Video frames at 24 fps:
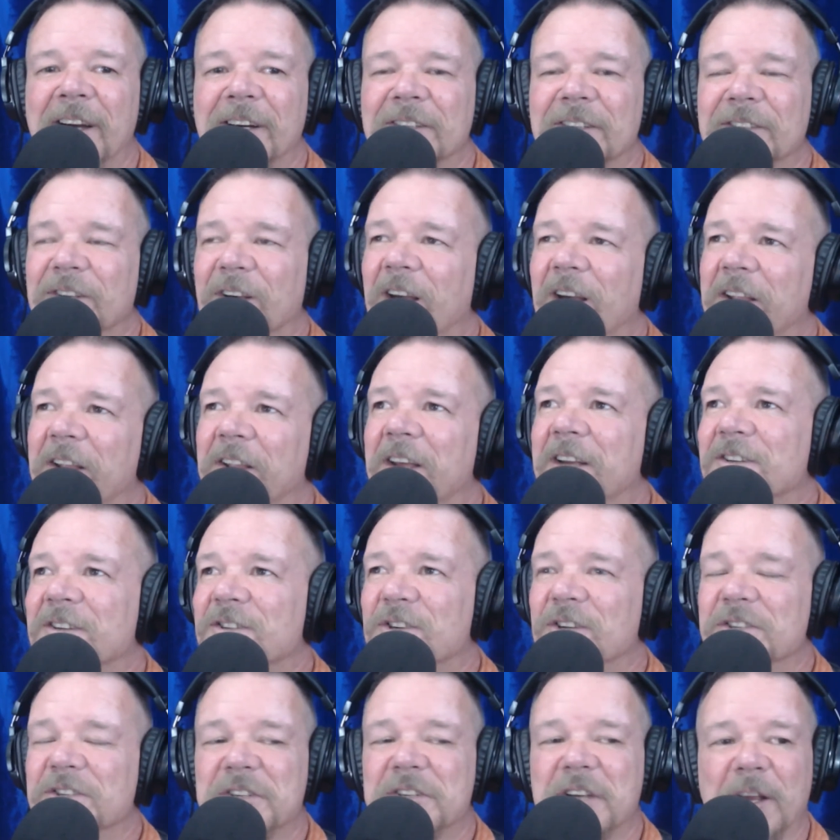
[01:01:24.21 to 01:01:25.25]
So, and that's
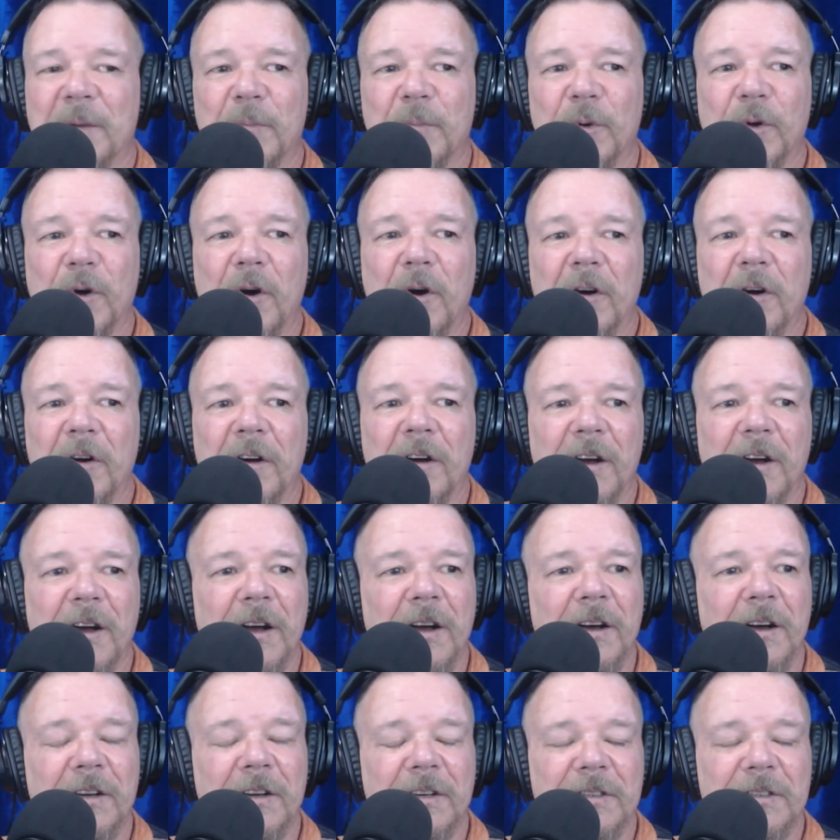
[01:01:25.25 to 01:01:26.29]
just ting
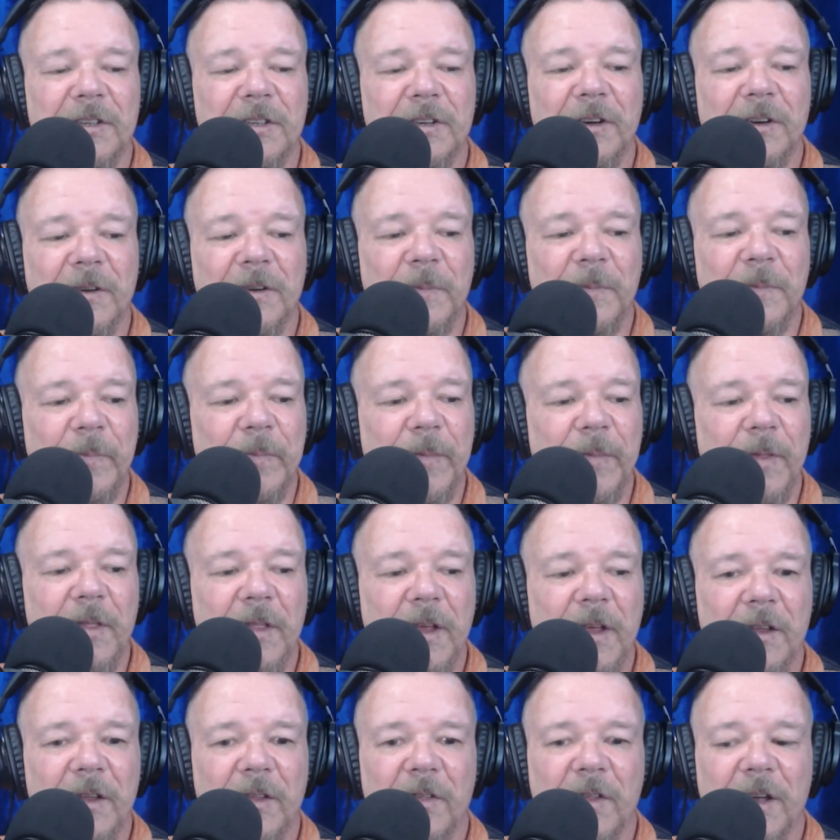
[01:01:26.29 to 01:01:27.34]
budong. So
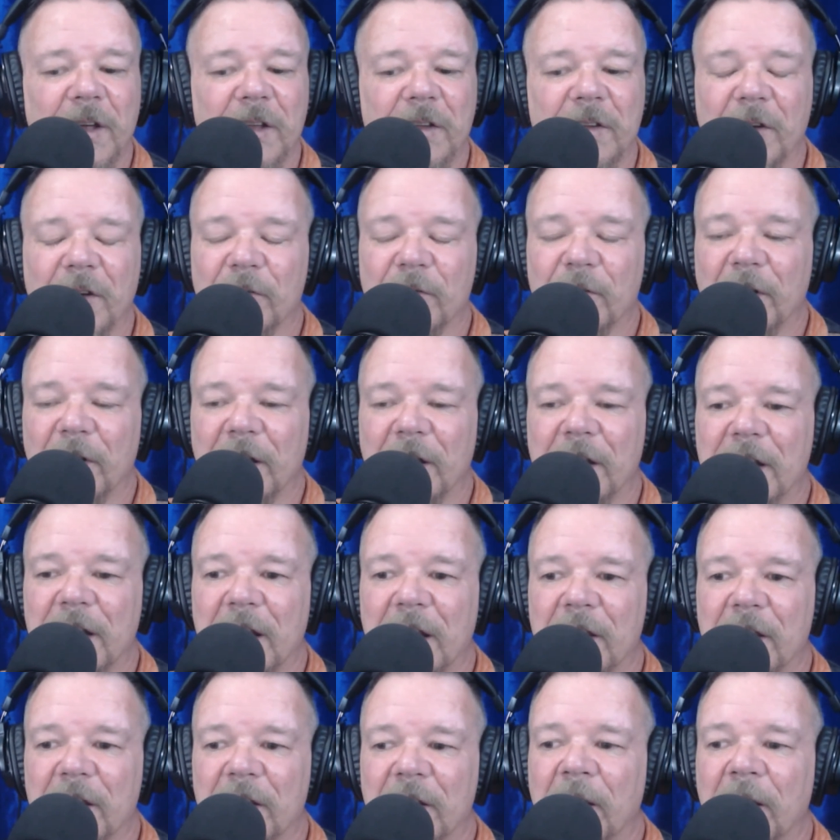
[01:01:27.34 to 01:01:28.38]
they don't really
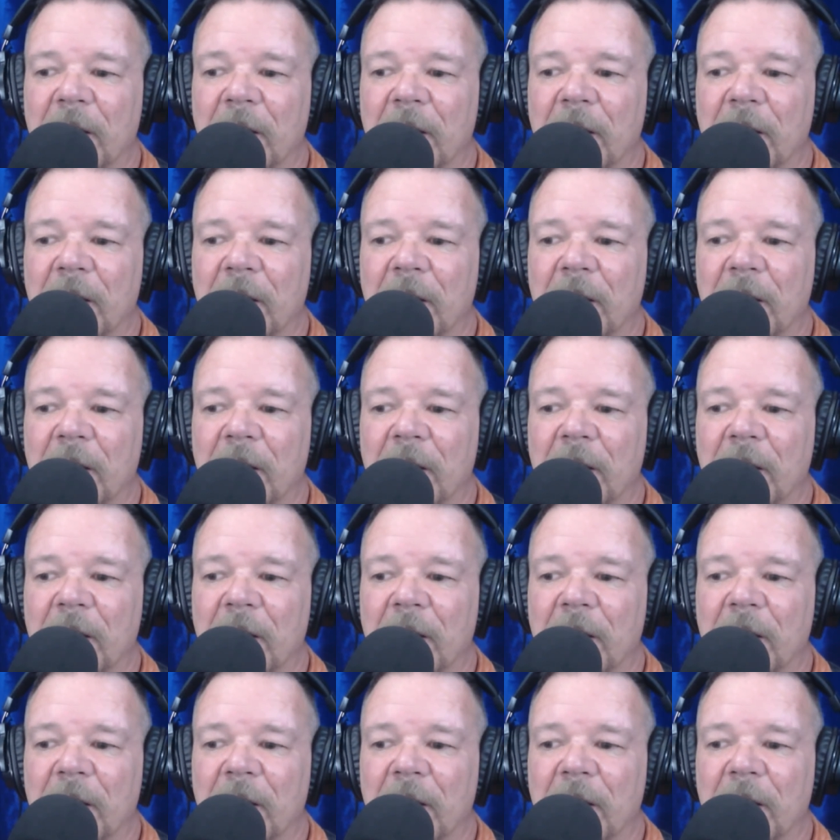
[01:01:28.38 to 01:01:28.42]
get it.